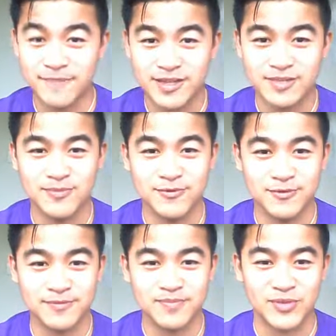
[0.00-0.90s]
Facebook.
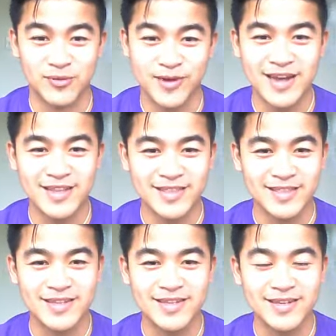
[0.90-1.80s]
Alright?
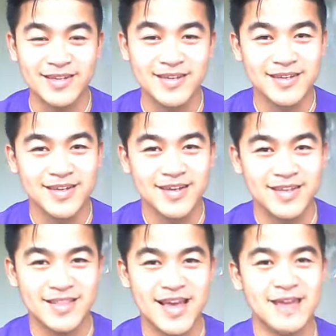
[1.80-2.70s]

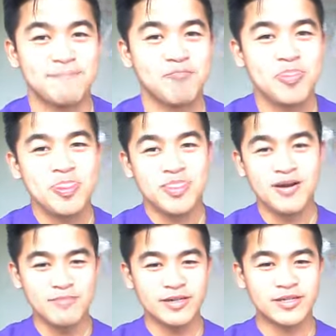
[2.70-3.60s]
Then,
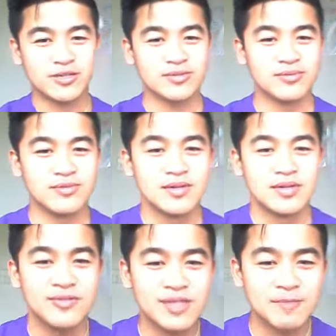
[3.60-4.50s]
number 2,
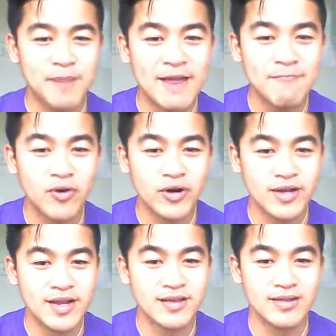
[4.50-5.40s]
you spend more
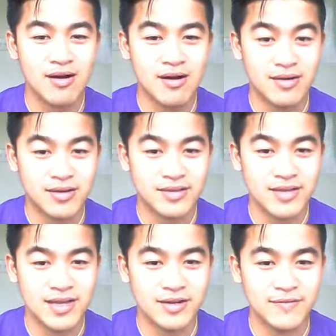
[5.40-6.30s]
than an hour a
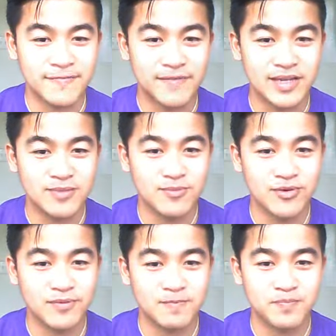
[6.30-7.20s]
day on
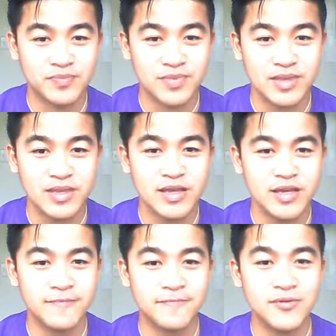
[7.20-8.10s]
Facebook.
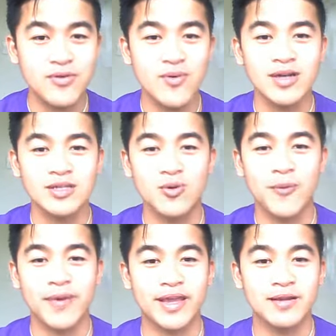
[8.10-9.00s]
If you are
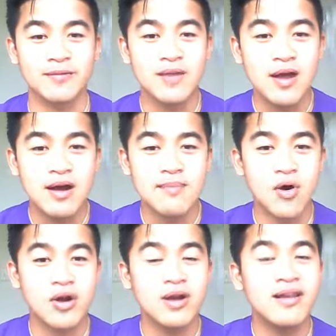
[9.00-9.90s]
doing
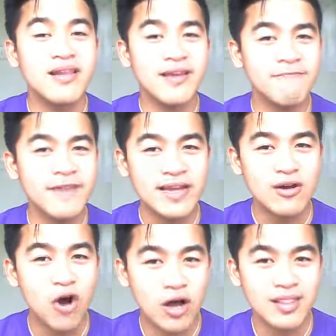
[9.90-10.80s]
more
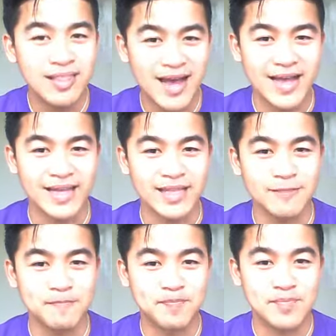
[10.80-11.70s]
living
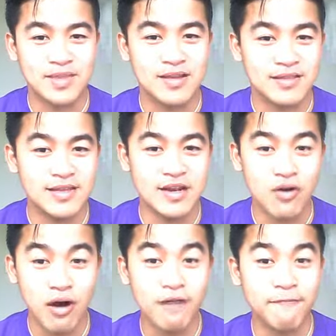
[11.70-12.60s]
online than
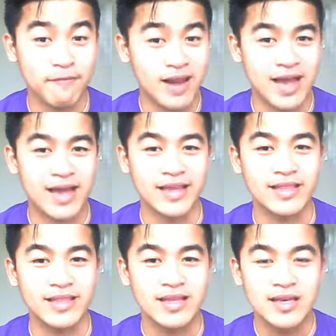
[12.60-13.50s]

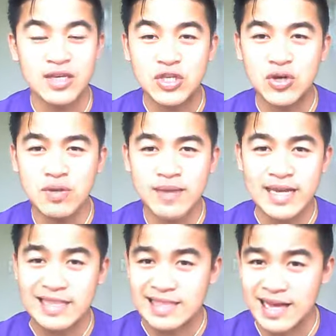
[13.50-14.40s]
offline, you
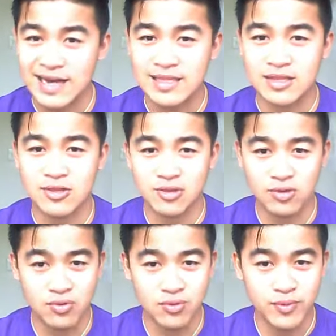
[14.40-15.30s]
might not
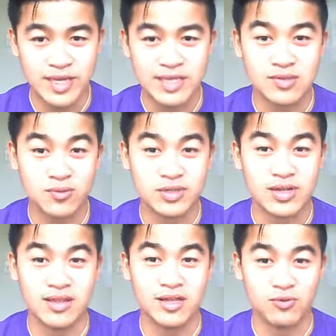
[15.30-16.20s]
doing
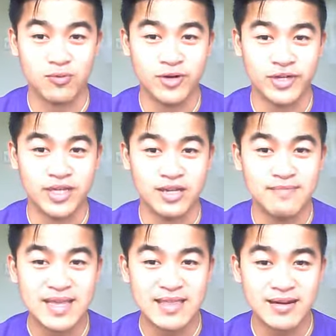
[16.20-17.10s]
social networking,
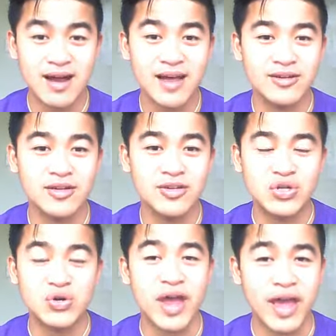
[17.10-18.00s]
but rather
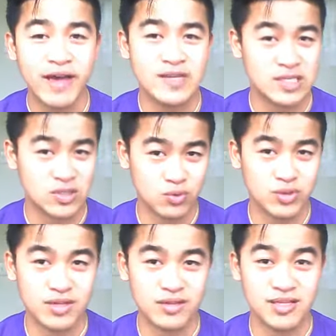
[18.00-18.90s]
you're having
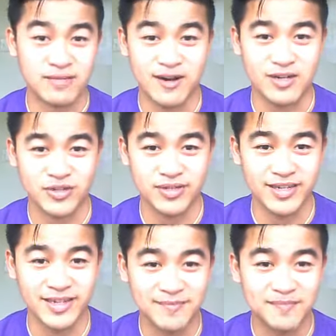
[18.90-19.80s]
social dysfunctioning.